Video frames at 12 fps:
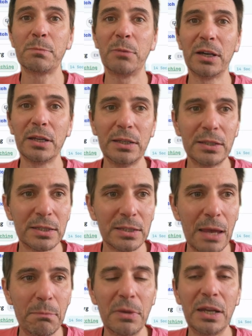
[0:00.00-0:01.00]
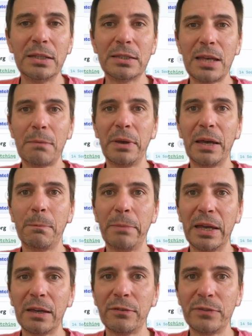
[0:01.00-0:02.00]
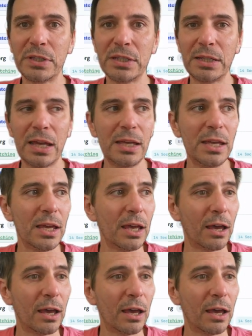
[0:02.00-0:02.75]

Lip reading: my 10-minute £10 banger for today.